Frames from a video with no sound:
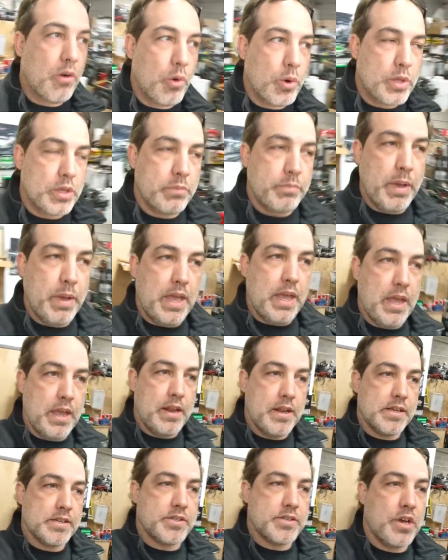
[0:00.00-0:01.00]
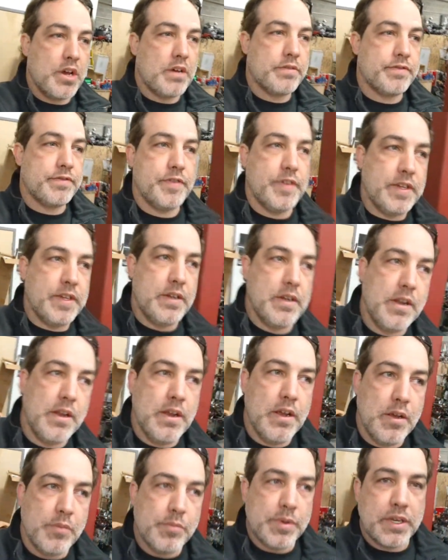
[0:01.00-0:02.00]
oil pan is off of it
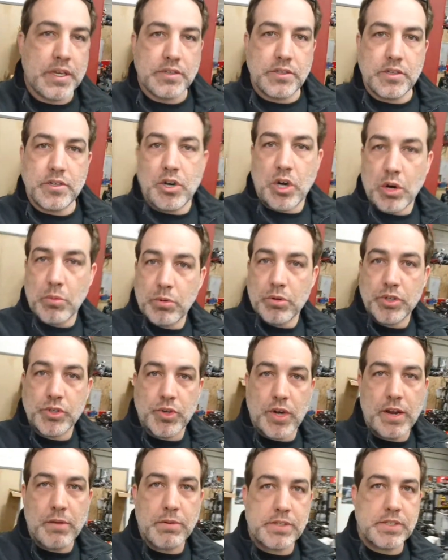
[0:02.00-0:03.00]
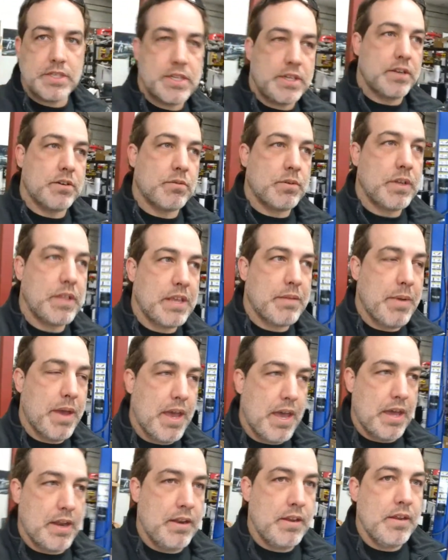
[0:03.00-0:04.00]
because the turbo drain was leaking really
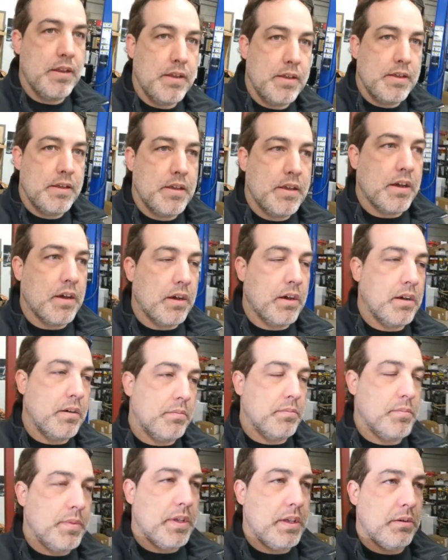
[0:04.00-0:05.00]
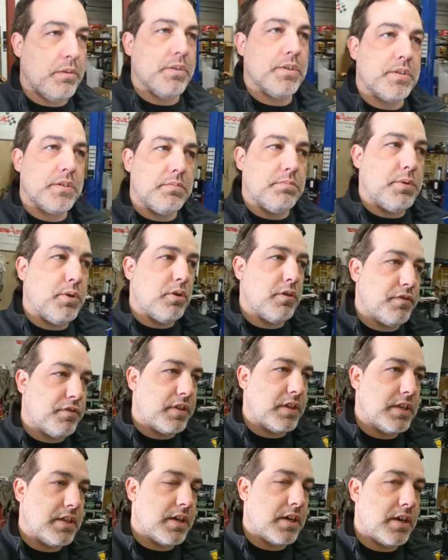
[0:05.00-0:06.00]
bad. It was
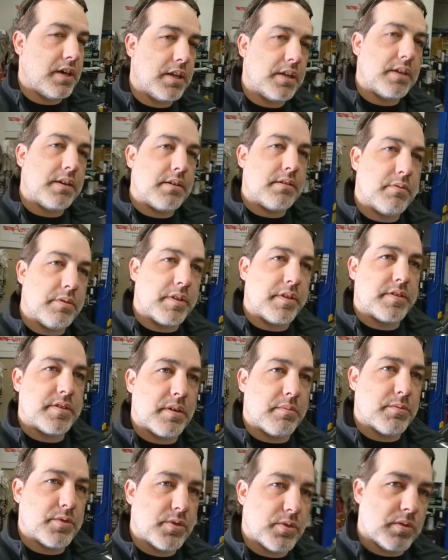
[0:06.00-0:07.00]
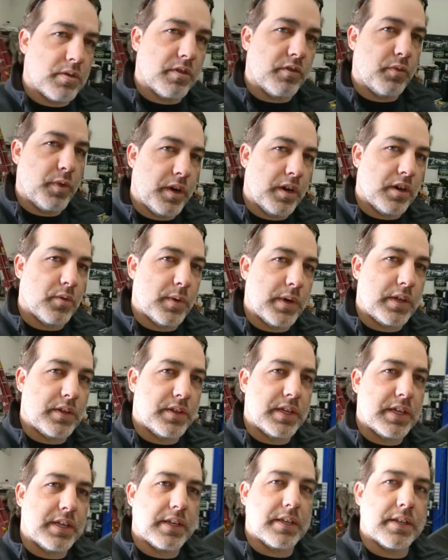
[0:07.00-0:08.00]
beautifully done with some sort of weird
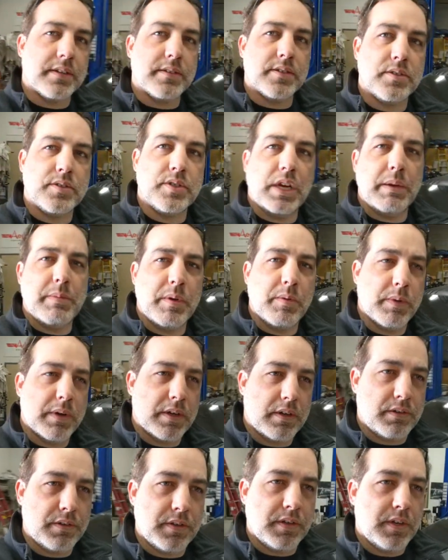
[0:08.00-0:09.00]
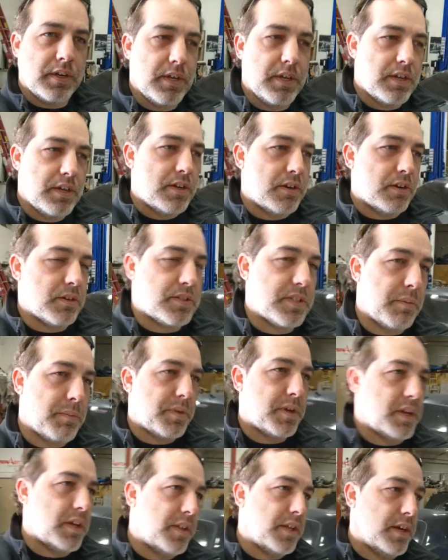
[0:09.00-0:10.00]
welding and JB weld or
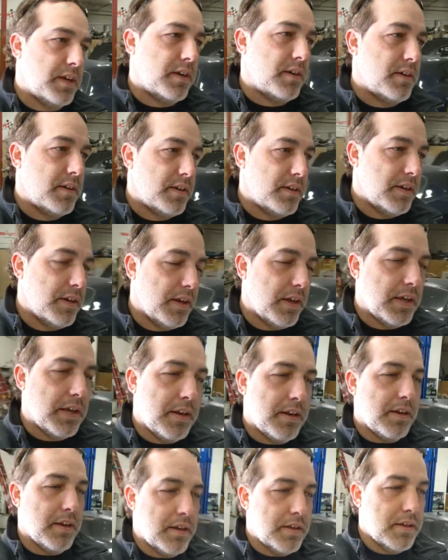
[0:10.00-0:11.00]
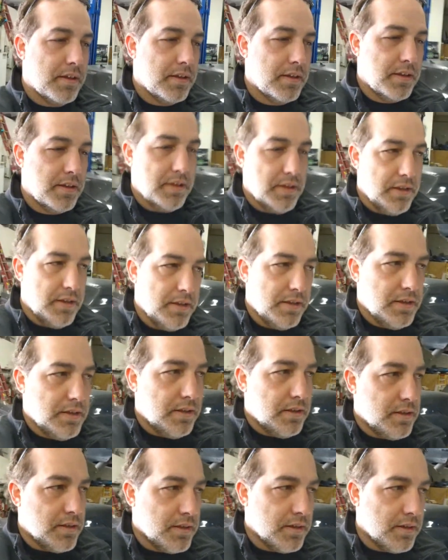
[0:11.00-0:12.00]
something on there, and
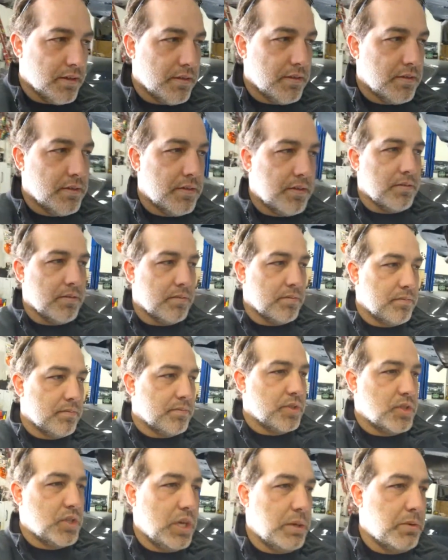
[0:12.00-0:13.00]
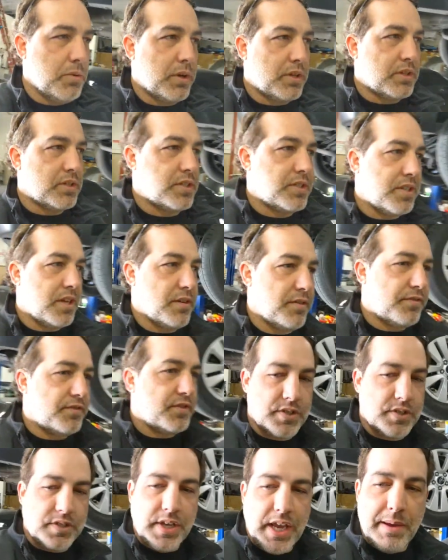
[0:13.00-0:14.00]
the JB weld stuff
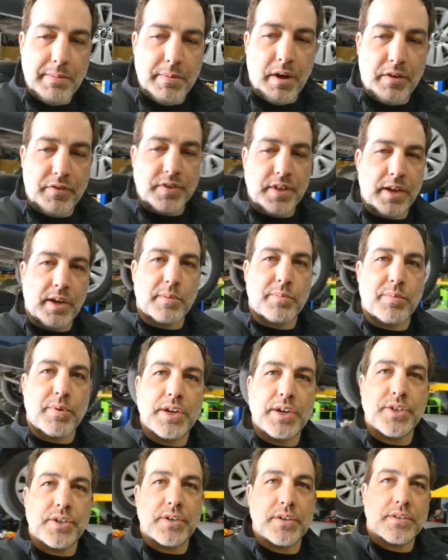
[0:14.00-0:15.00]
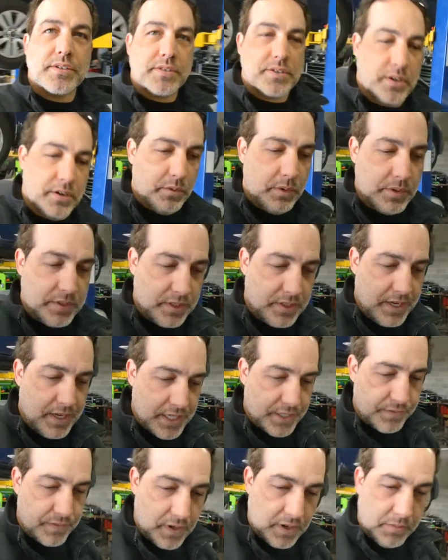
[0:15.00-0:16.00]
came off with air pressure, so it wasn't
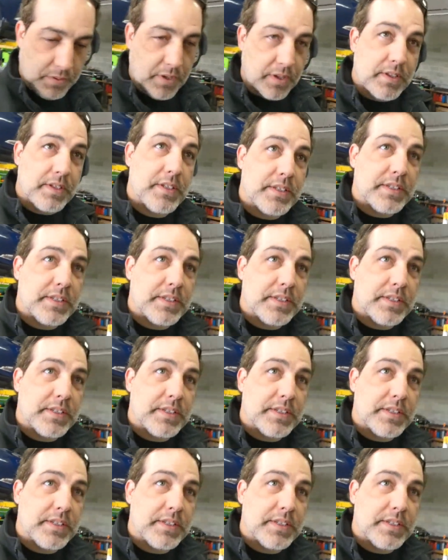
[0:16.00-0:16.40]
attached very well.